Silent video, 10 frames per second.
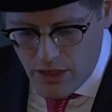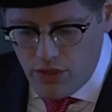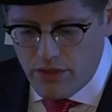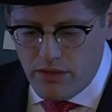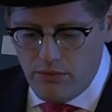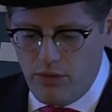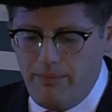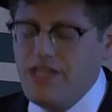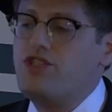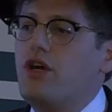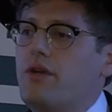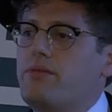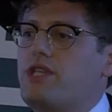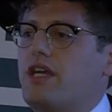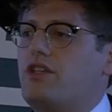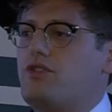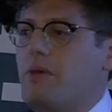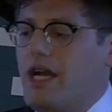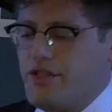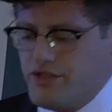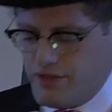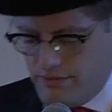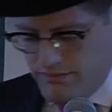learned with my son, Masechtas Makkos.